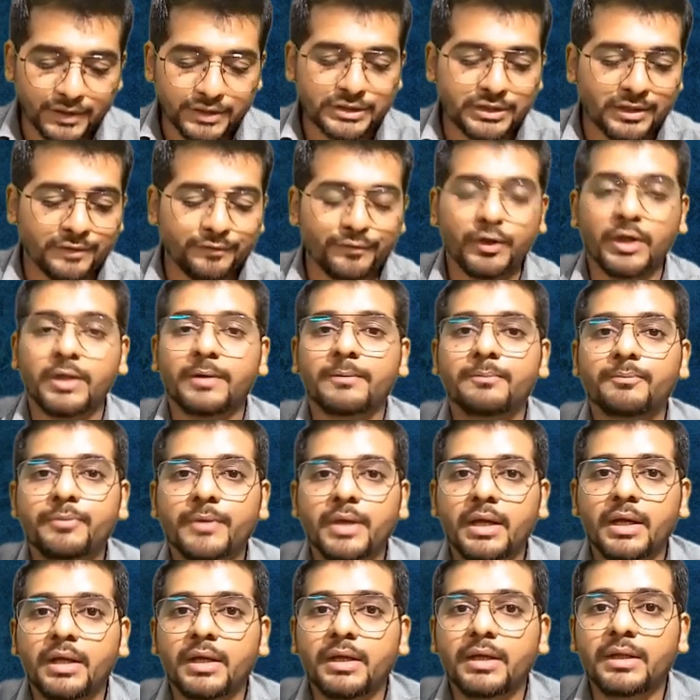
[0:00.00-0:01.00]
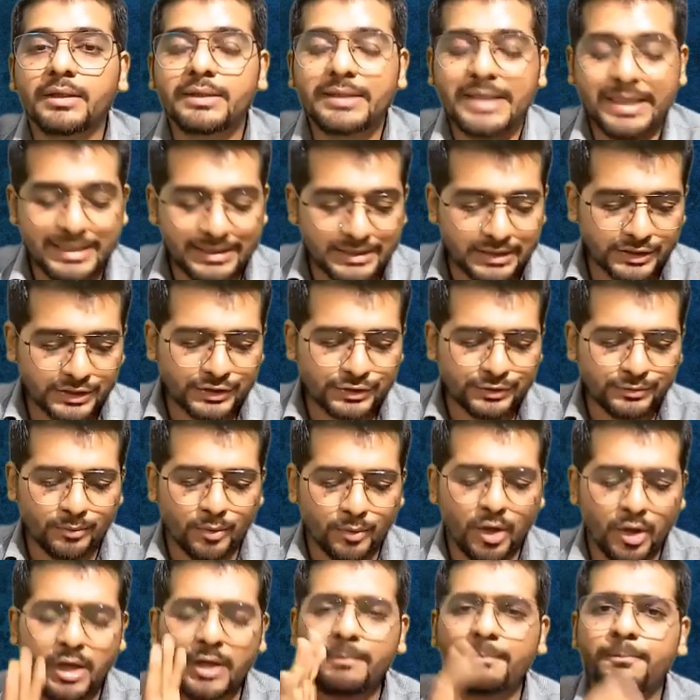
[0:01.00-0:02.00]
First of all, there is a
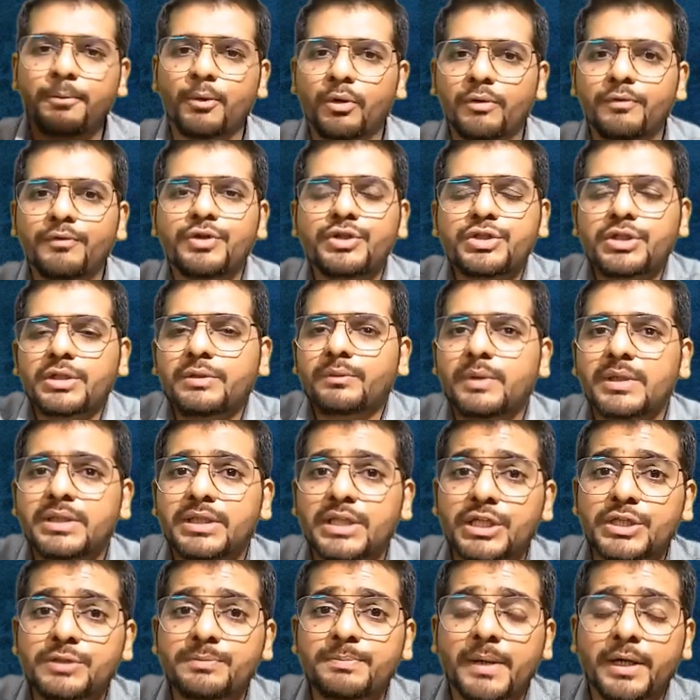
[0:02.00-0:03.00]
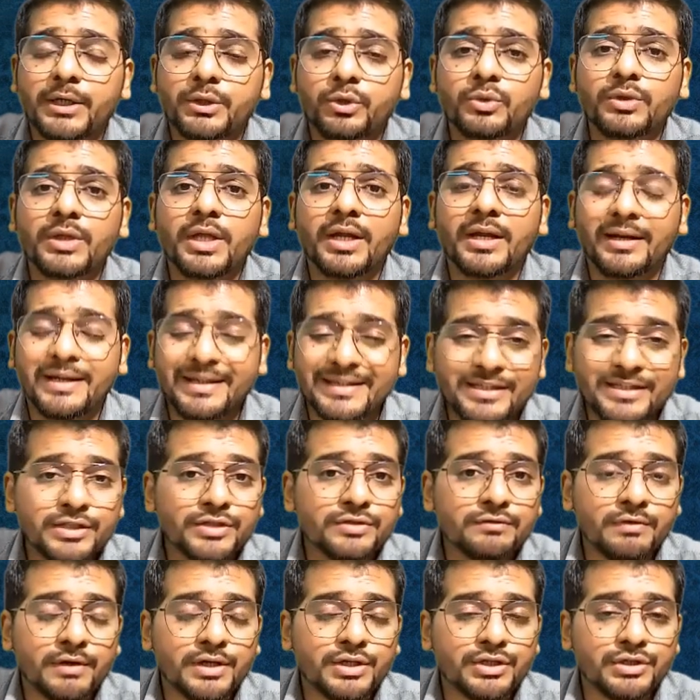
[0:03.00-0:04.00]
small provision with respect to the
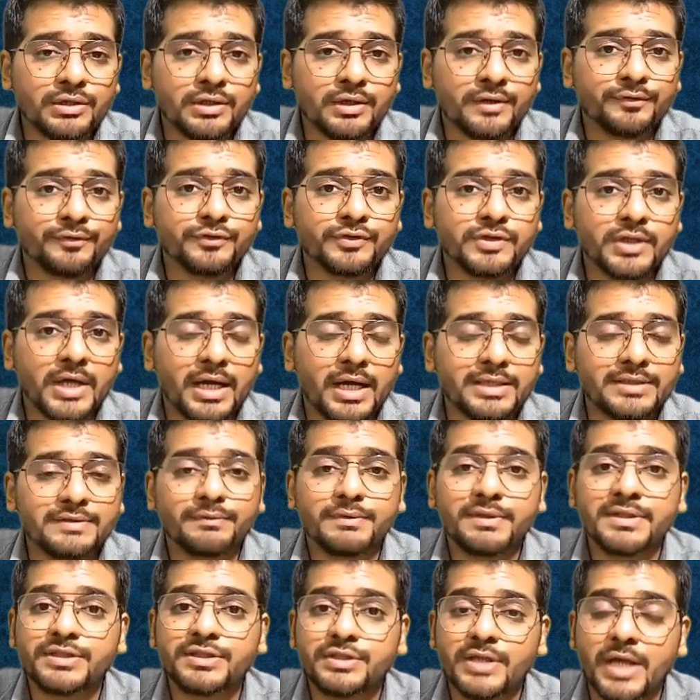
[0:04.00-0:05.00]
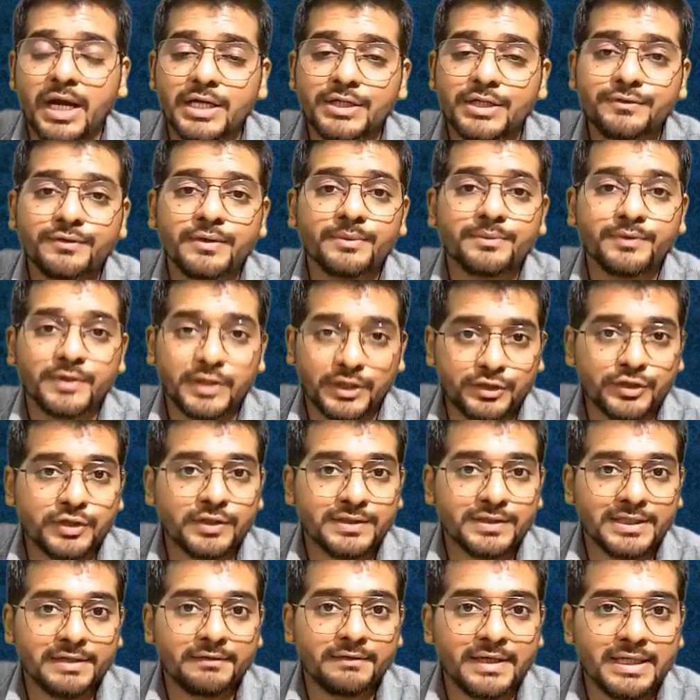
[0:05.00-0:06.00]
registration of charge which starts from
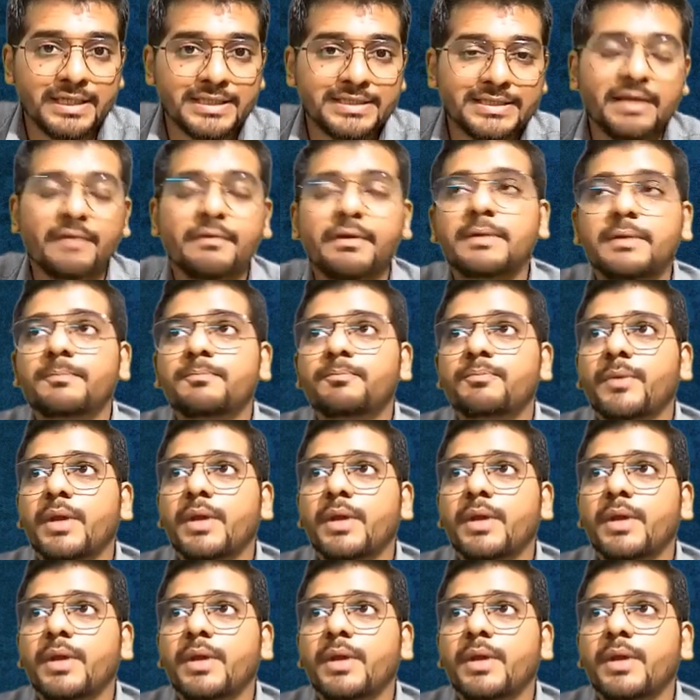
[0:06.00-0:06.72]
section 77.